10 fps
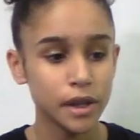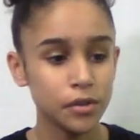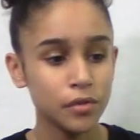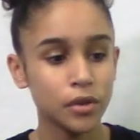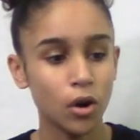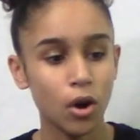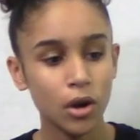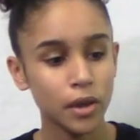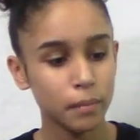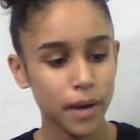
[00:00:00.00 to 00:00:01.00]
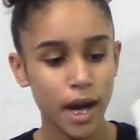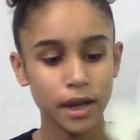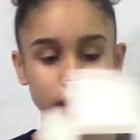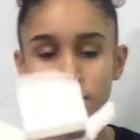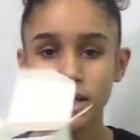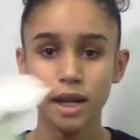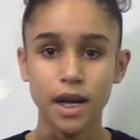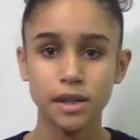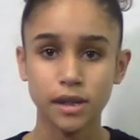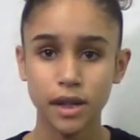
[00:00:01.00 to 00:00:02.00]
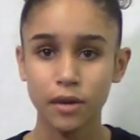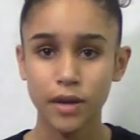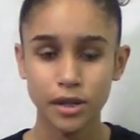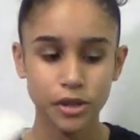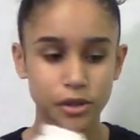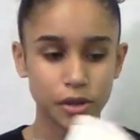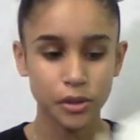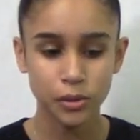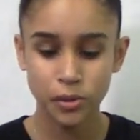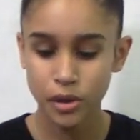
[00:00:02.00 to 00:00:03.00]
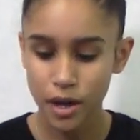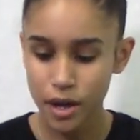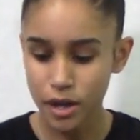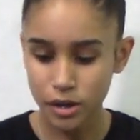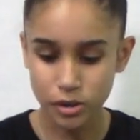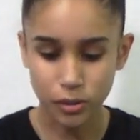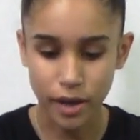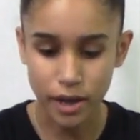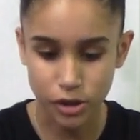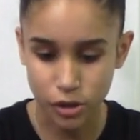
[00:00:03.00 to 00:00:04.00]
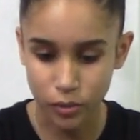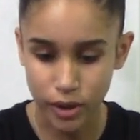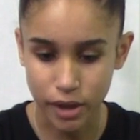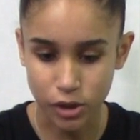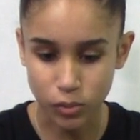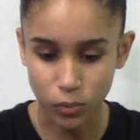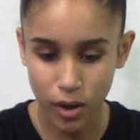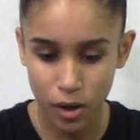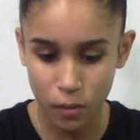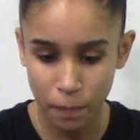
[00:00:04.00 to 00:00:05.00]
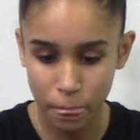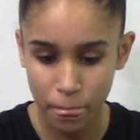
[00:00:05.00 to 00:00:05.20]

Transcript: Even on the package it has the directions to use, so that's great as well.